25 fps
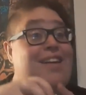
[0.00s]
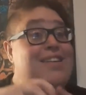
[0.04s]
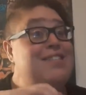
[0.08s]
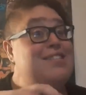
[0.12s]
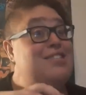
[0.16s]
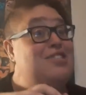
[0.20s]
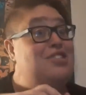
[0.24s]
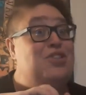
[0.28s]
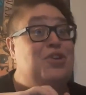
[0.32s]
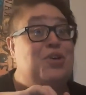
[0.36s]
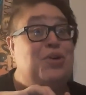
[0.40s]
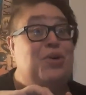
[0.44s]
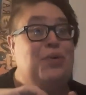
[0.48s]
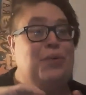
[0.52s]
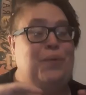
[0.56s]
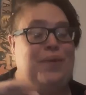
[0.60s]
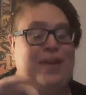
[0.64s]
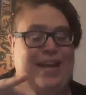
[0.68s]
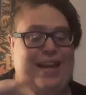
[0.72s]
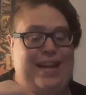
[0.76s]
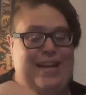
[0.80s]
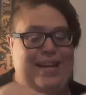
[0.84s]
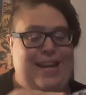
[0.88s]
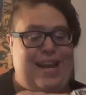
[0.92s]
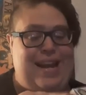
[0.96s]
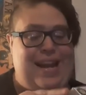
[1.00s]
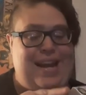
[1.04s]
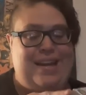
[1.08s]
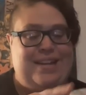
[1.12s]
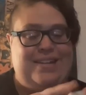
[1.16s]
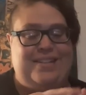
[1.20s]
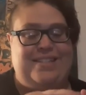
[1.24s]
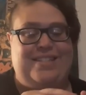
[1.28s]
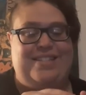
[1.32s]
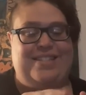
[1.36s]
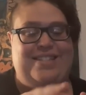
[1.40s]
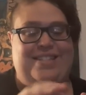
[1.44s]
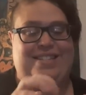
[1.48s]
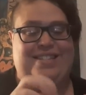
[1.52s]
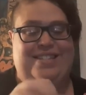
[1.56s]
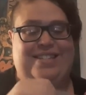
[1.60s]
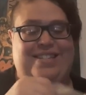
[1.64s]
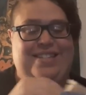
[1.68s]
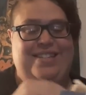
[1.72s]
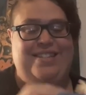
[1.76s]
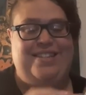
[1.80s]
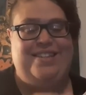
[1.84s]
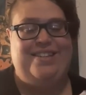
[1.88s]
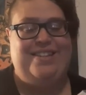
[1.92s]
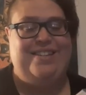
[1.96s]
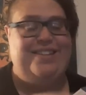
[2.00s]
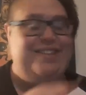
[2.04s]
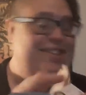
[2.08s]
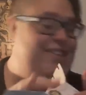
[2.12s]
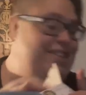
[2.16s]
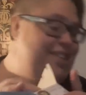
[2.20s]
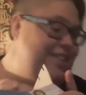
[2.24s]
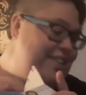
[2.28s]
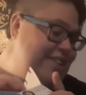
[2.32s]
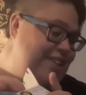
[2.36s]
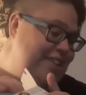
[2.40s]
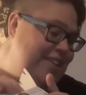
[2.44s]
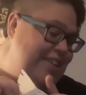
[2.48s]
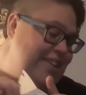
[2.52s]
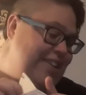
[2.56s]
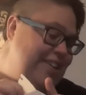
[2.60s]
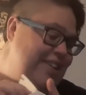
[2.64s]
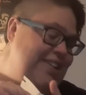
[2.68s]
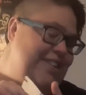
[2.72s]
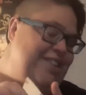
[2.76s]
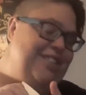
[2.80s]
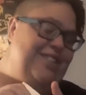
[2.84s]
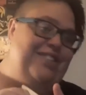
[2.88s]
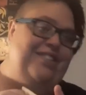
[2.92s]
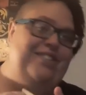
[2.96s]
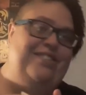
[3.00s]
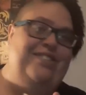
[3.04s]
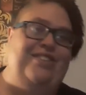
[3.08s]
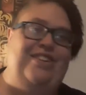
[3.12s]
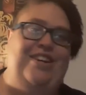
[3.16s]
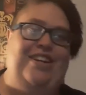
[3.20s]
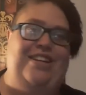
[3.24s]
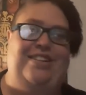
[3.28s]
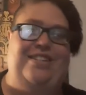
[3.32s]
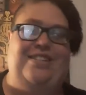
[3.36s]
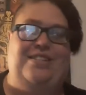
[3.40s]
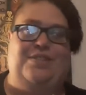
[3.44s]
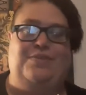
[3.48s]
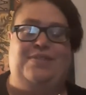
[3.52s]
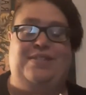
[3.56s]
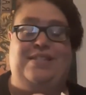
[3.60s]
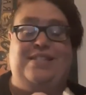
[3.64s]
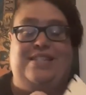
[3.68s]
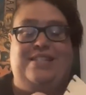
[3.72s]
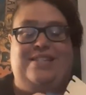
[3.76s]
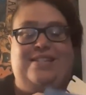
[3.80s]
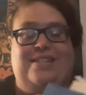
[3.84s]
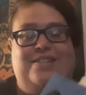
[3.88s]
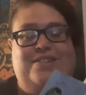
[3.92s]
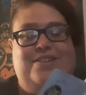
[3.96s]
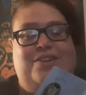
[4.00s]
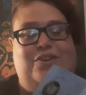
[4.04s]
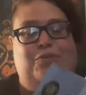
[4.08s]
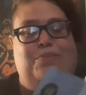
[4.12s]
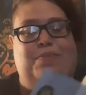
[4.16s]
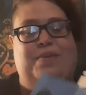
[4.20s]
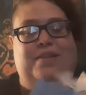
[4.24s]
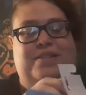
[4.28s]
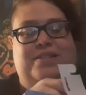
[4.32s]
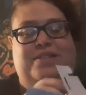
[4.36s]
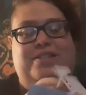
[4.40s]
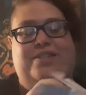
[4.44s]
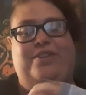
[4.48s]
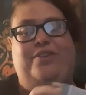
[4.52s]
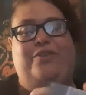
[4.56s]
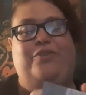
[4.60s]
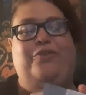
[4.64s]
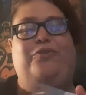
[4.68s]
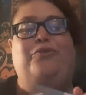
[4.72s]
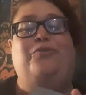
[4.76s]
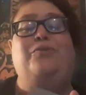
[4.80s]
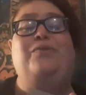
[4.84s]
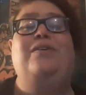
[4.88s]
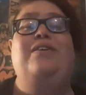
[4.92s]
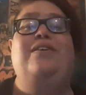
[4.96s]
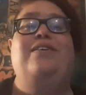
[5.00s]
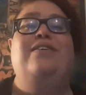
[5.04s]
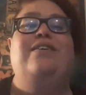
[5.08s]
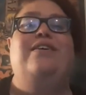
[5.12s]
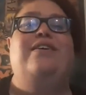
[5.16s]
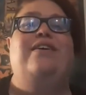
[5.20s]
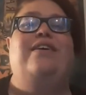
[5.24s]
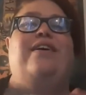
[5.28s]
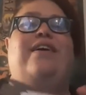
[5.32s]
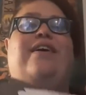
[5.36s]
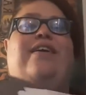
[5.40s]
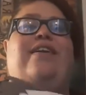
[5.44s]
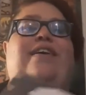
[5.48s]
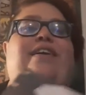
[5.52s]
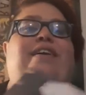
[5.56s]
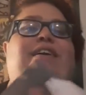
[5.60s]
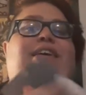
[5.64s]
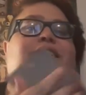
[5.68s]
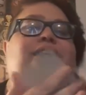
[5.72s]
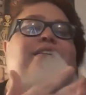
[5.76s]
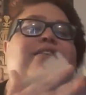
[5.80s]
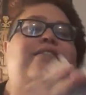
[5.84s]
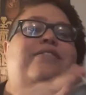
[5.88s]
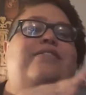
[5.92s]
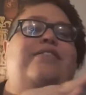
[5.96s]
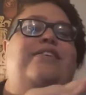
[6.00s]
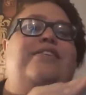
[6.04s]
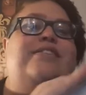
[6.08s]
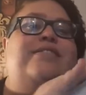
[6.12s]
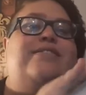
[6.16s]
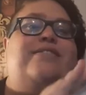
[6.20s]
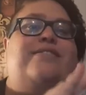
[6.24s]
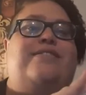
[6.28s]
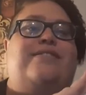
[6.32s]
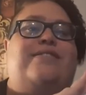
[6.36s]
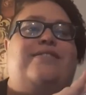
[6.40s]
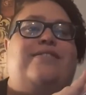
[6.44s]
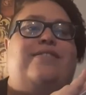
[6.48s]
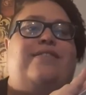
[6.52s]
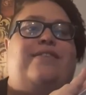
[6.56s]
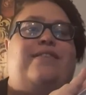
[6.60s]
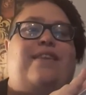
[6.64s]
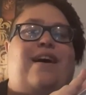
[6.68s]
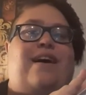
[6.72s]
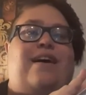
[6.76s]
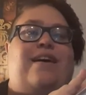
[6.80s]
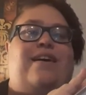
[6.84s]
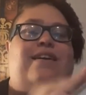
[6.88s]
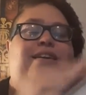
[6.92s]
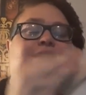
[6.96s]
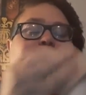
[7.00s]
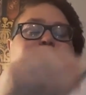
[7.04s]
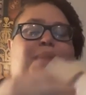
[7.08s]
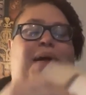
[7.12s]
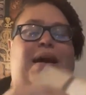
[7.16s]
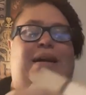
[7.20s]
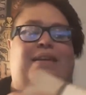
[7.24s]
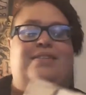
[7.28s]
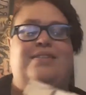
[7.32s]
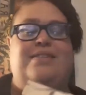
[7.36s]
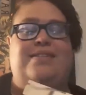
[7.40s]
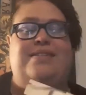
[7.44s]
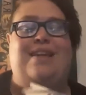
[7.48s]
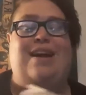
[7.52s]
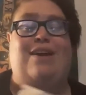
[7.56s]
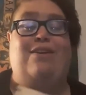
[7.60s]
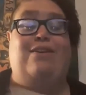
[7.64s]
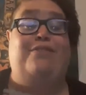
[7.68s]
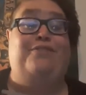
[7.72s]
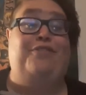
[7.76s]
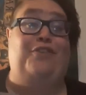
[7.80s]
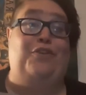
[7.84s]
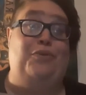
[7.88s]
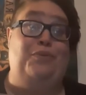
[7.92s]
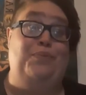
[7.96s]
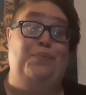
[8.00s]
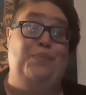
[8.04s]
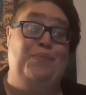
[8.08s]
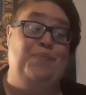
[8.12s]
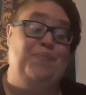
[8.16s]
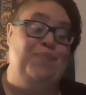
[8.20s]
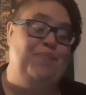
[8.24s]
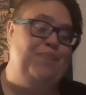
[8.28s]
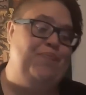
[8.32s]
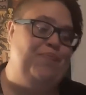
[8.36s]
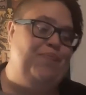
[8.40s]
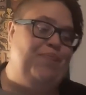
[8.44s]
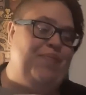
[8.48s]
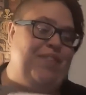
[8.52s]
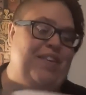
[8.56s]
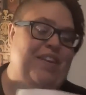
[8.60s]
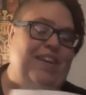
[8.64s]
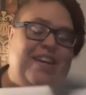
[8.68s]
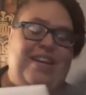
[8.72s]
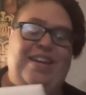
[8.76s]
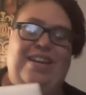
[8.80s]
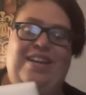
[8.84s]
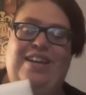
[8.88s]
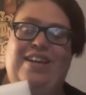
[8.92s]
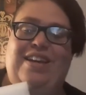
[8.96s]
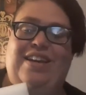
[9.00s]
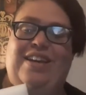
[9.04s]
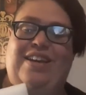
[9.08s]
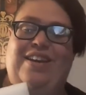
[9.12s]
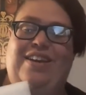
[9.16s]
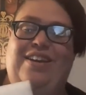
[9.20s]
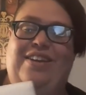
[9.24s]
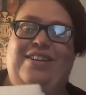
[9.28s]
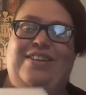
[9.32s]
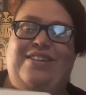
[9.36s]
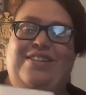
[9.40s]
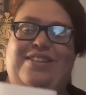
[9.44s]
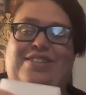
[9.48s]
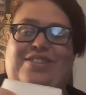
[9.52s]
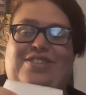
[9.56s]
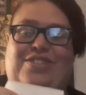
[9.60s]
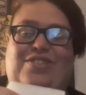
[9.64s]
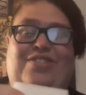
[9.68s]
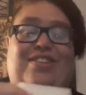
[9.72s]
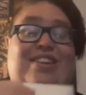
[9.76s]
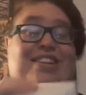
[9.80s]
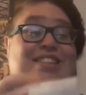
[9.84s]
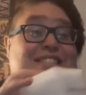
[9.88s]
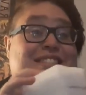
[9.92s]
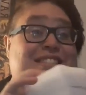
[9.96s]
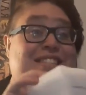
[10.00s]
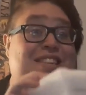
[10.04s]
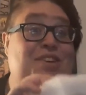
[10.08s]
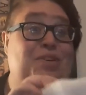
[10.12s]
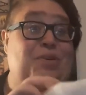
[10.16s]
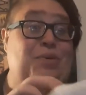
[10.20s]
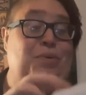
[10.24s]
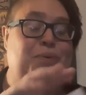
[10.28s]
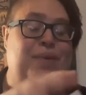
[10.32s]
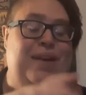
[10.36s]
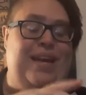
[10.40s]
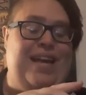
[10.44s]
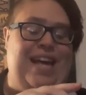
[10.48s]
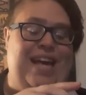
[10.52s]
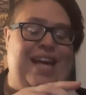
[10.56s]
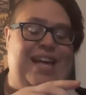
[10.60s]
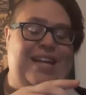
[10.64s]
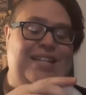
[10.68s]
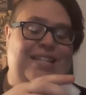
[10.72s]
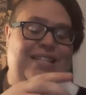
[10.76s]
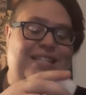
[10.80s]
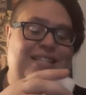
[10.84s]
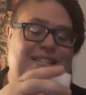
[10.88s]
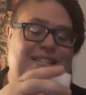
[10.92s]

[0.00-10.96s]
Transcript: see who we get next all right this one's easy to open too and again it's uh, packed in styrofoam. So let's see who we get.